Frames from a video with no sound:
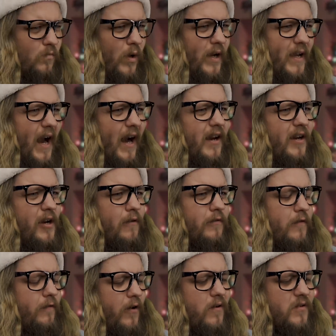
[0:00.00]
Wait, how do you know if
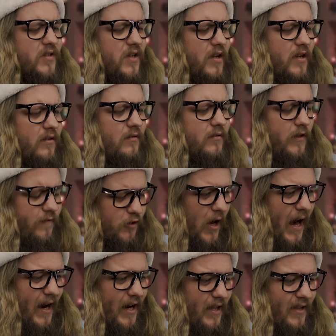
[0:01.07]
the food is good? You've tried